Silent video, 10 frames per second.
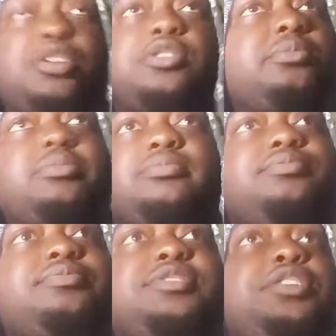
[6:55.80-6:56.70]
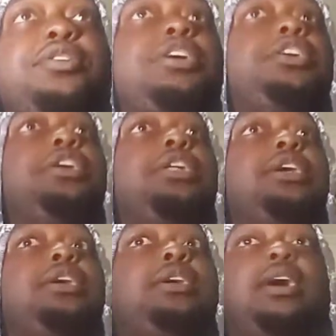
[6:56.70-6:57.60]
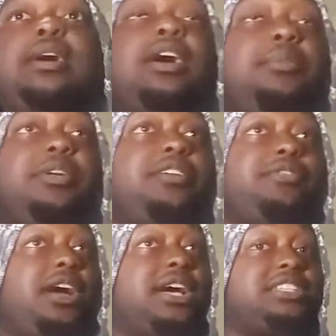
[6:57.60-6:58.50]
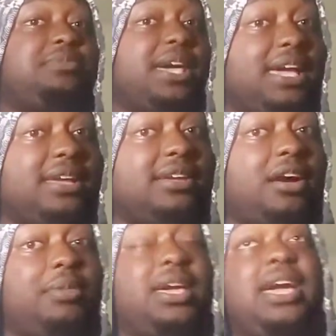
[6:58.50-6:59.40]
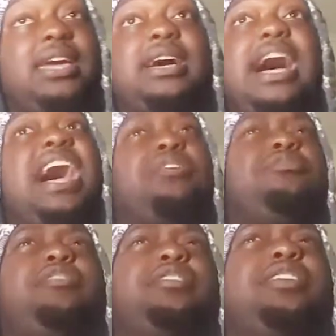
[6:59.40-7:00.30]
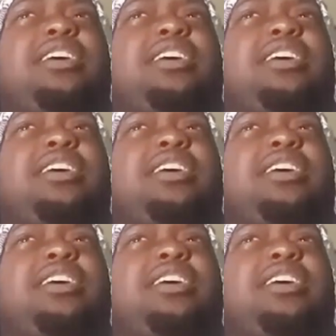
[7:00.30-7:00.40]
it. So y'all call me, if y'all got some hate, call me a hater. I don't fucking